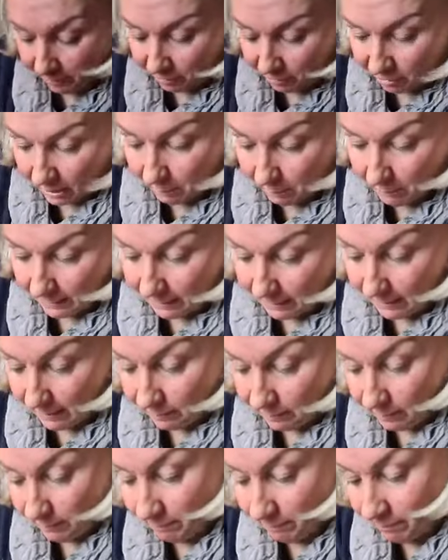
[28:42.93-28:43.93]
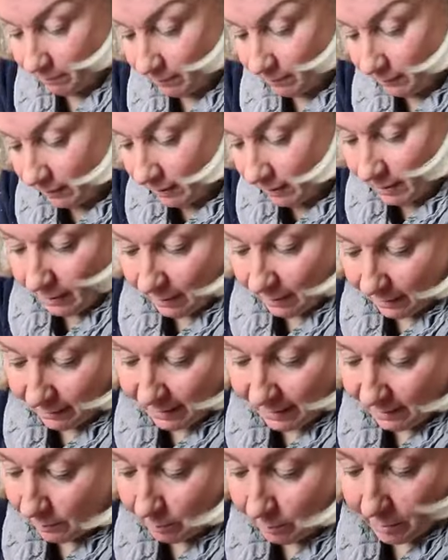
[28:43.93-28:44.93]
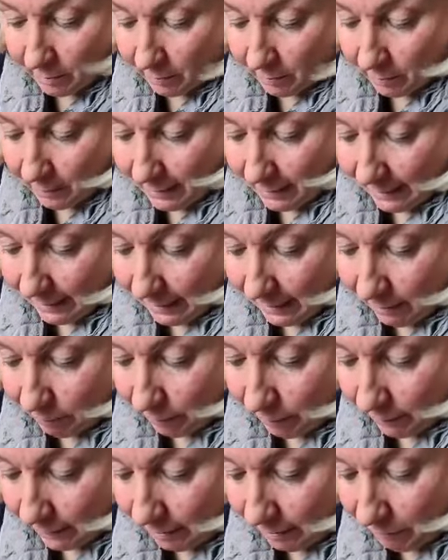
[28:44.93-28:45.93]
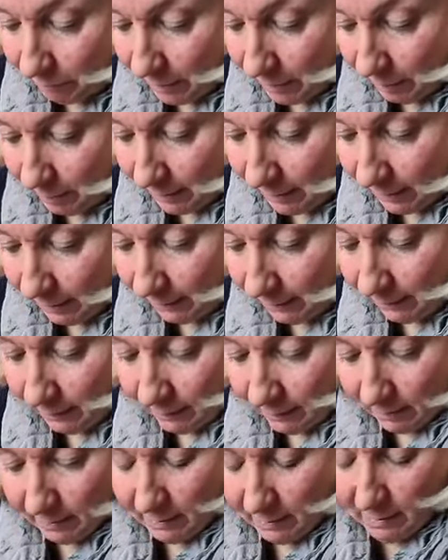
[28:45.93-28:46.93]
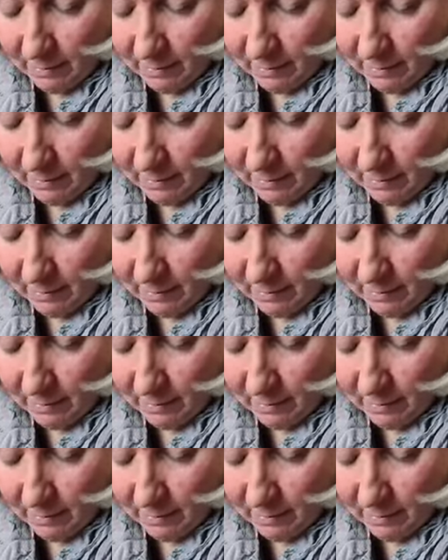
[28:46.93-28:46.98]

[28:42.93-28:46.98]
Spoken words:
the shape I need. Because that's the problem I have with FPP, is that